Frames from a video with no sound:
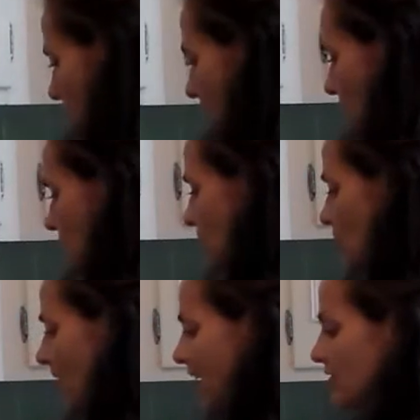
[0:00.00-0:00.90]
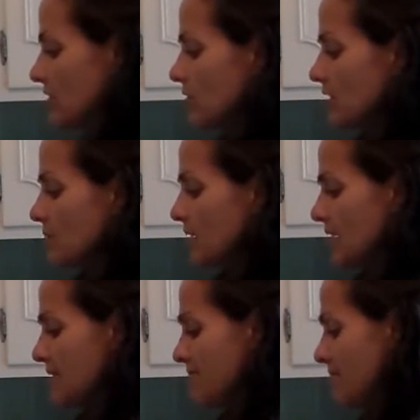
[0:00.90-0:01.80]
And you don't have to do this, but
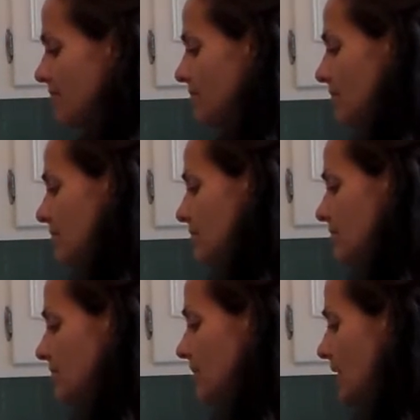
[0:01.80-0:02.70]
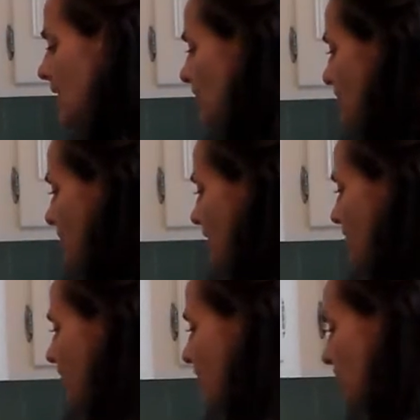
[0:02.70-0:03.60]
I rip
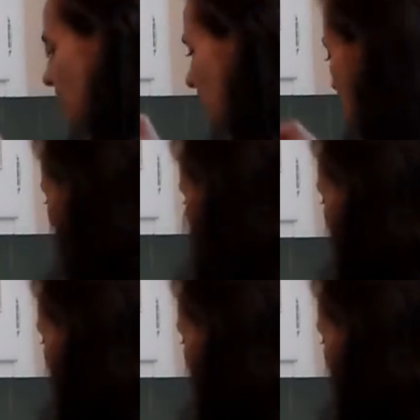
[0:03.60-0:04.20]
off the